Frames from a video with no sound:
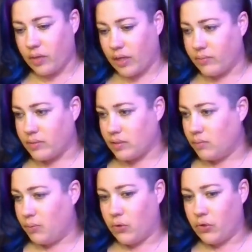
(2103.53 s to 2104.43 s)
I was going to
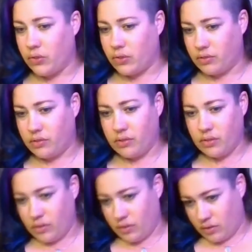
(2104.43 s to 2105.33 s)
pull
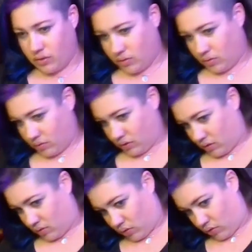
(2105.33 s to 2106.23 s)
one of
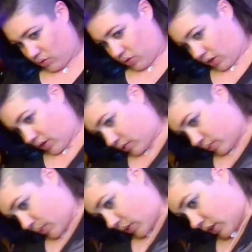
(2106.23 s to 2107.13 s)
these oracle cards,
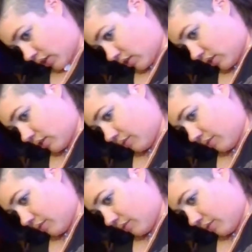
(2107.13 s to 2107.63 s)
but